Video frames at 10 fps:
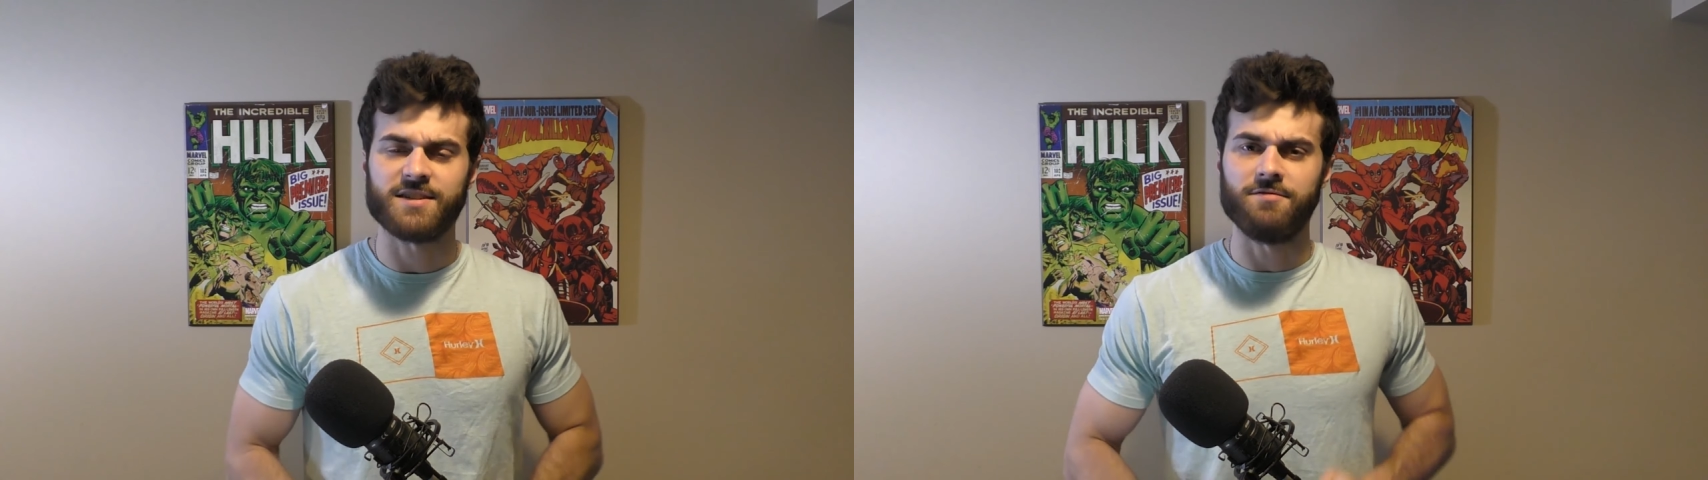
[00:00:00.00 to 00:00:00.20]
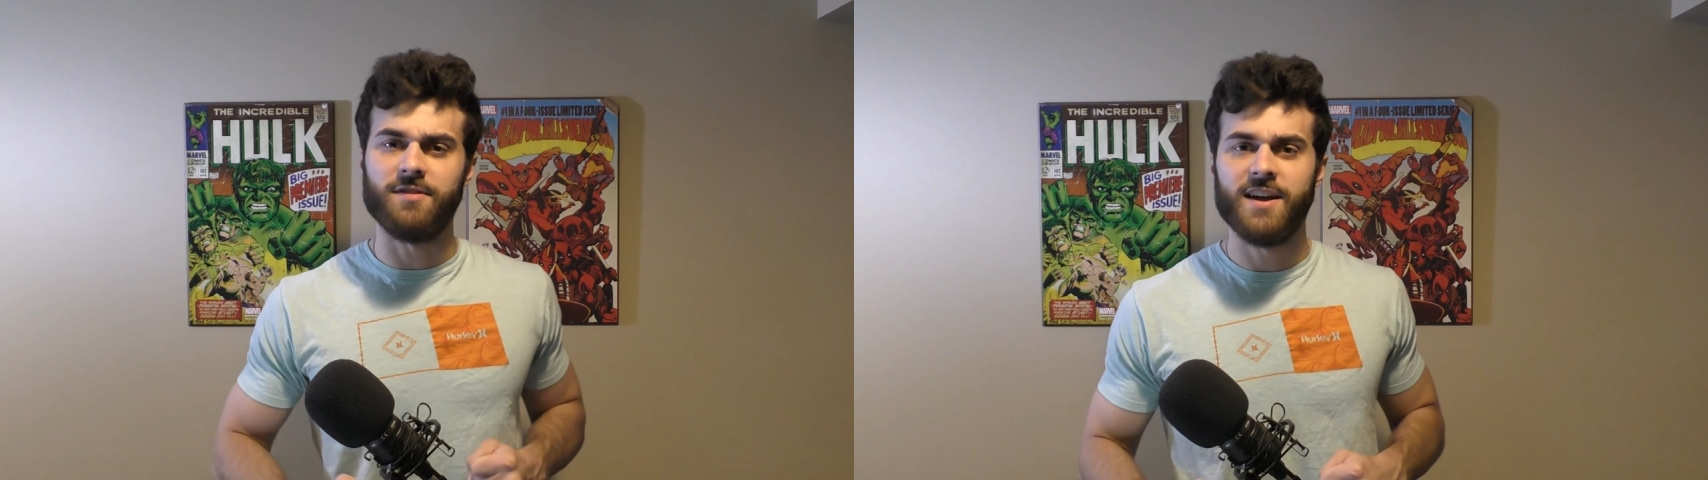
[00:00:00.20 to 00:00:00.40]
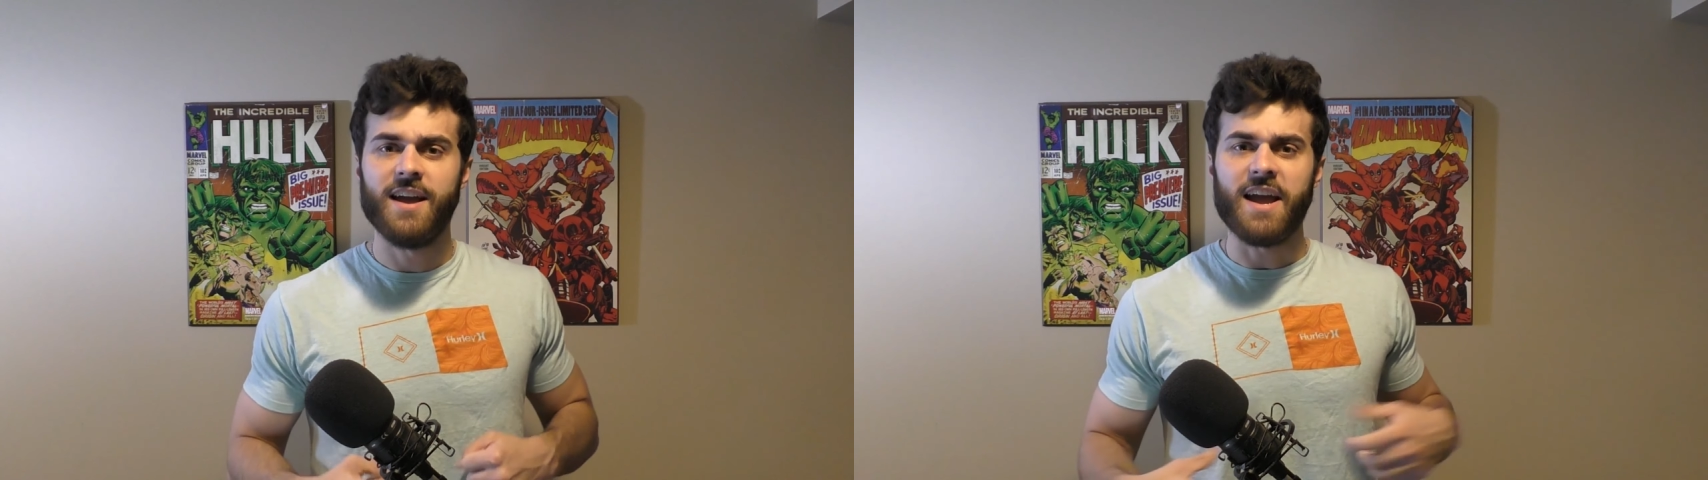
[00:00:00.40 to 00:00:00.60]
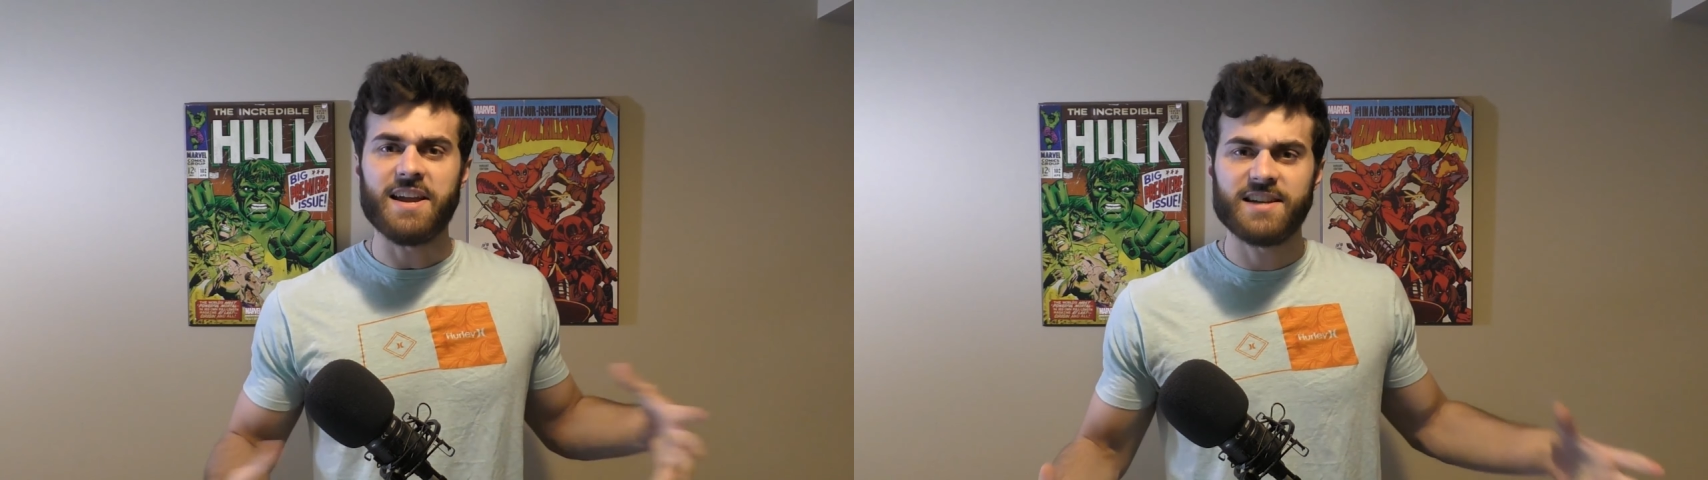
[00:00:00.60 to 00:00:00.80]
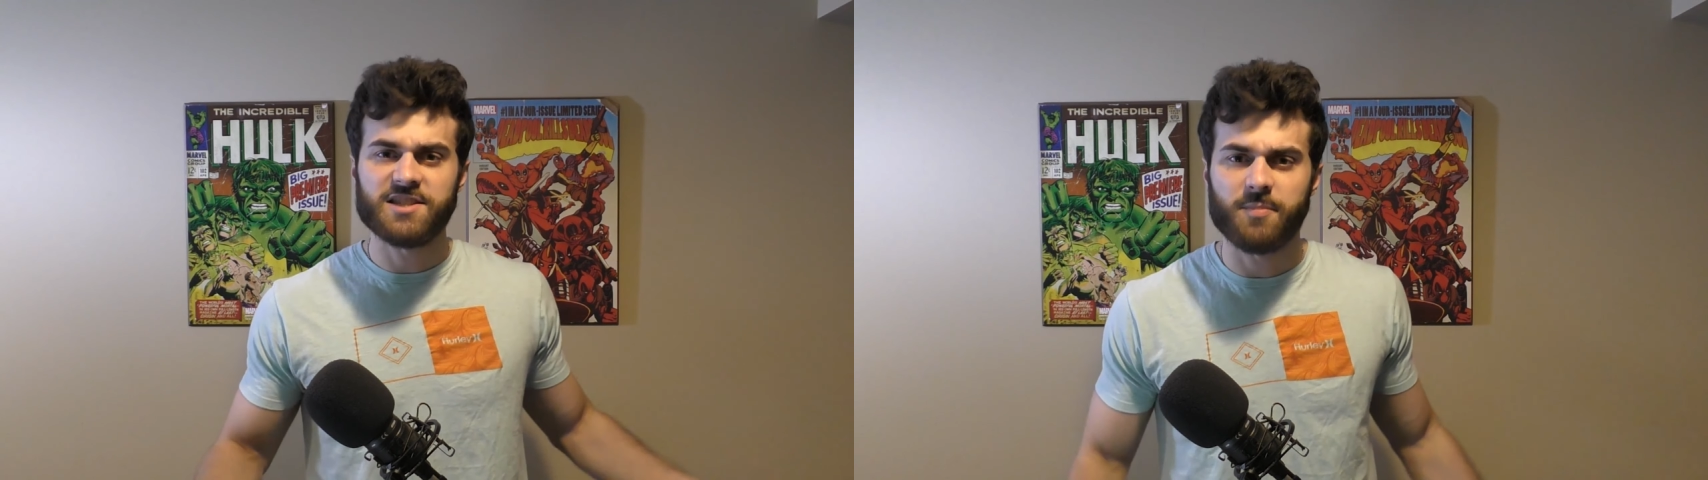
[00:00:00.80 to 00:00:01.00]
of
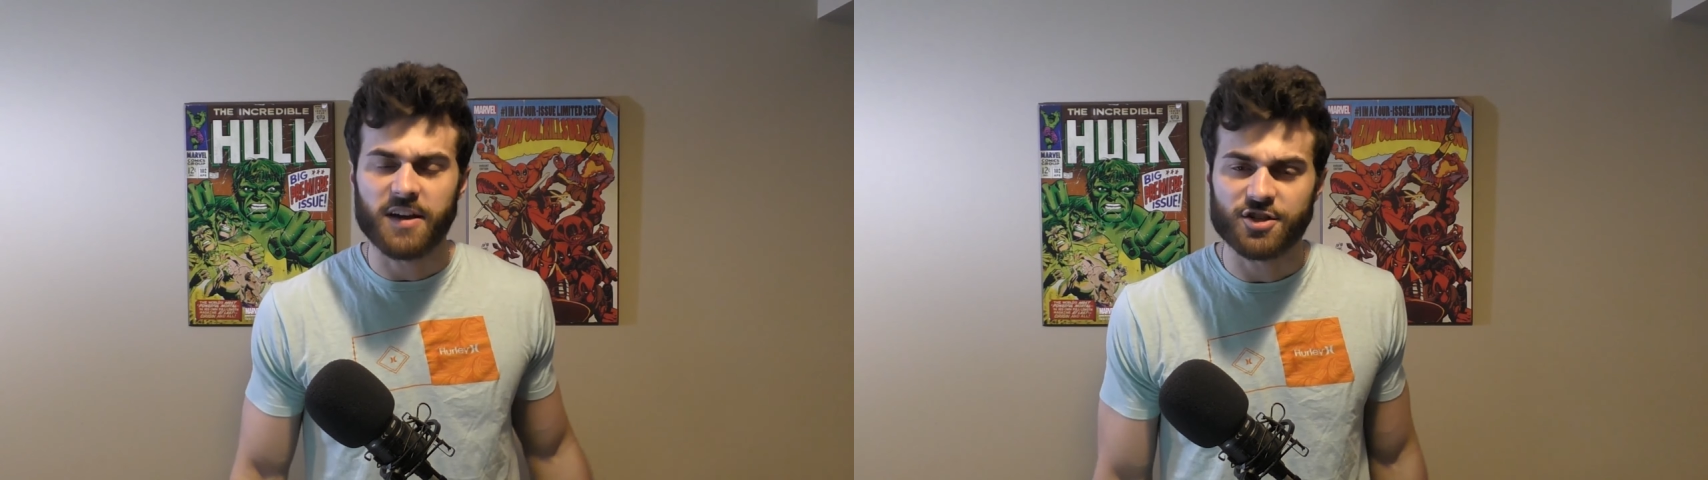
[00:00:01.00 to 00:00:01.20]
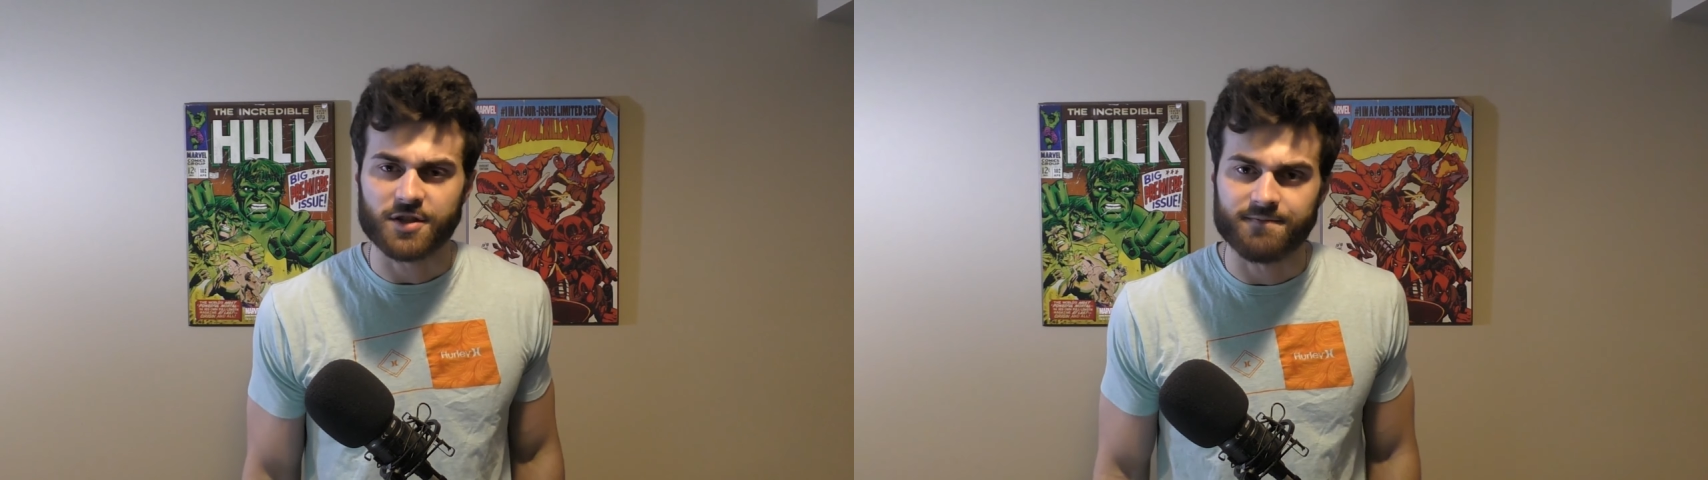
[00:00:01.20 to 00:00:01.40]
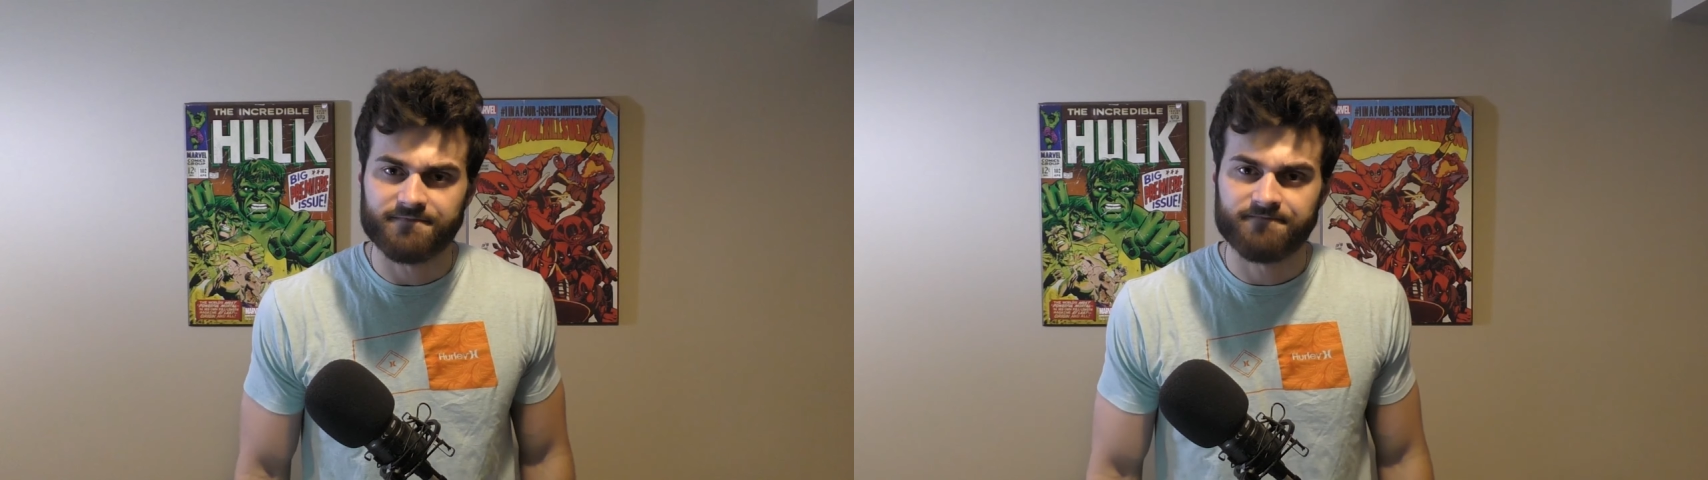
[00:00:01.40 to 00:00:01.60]
anticipation.